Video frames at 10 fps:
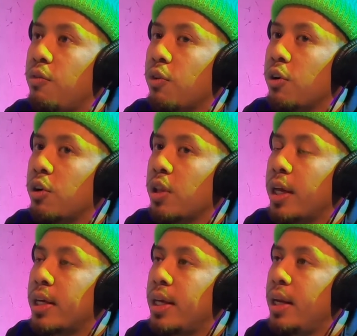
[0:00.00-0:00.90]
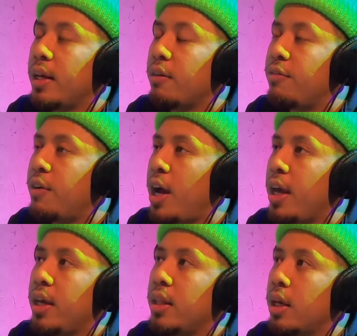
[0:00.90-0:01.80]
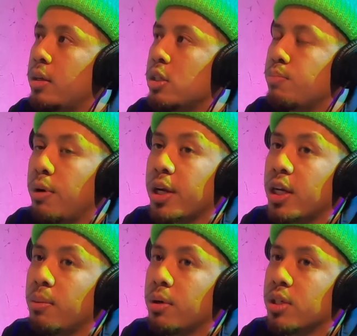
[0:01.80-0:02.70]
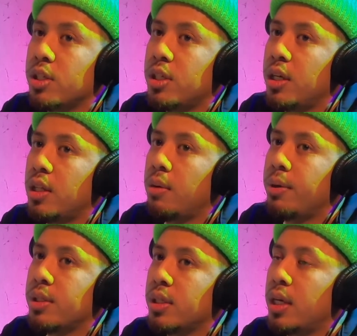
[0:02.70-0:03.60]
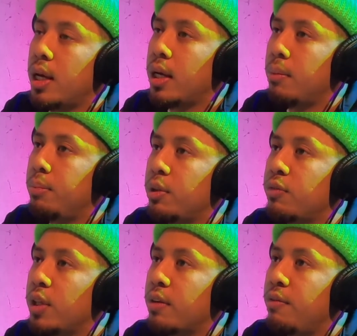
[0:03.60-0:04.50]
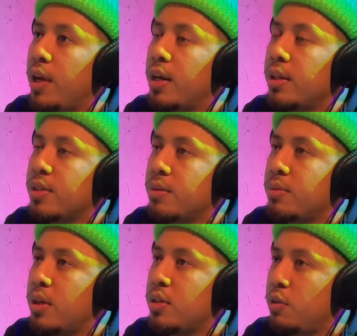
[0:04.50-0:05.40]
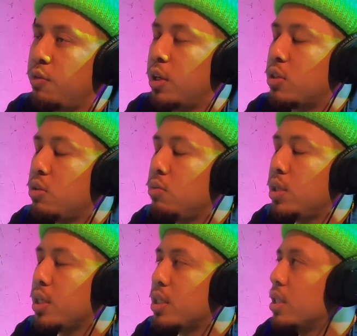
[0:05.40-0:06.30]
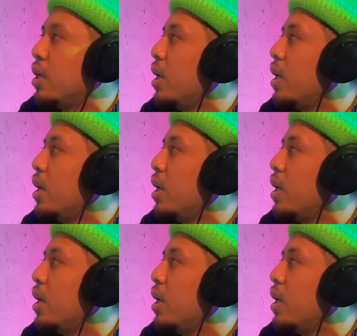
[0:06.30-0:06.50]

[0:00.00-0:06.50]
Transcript: For like getting in a fight and like just breaking a bunch of shit. They basically I got booked for like vandalism. So I was there for like 2 weeks.